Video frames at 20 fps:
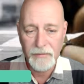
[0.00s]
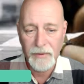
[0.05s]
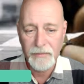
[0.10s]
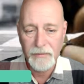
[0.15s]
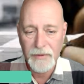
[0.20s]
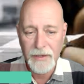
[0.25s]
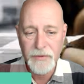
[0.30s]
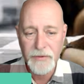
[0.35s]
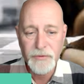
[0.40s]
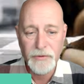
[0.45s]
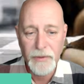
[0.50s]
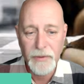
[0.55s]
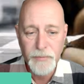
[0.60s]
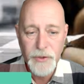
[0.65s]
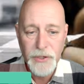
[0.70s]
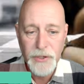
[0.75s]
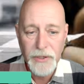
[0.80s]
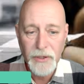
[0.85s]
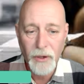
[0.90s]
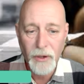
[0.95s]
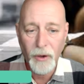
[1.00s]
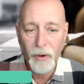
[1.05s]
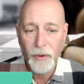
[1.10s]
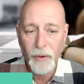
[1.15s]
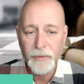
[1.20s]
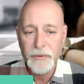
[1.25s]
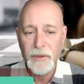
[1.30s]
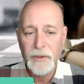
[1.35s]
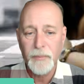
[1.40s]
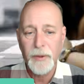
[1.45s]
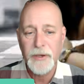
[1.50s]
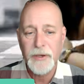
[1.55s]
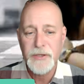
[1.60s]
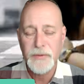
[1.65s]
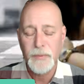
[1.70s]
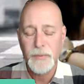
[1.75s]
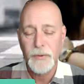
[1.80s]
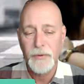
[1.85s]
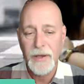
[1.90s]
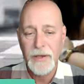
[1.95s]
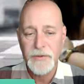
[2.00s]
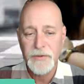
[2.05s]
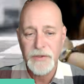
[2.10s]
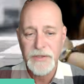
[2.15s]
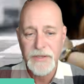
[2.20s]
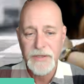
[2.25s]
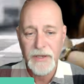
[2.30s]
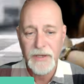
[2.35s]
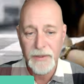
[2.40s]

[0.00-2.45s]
inscription on the municipal register,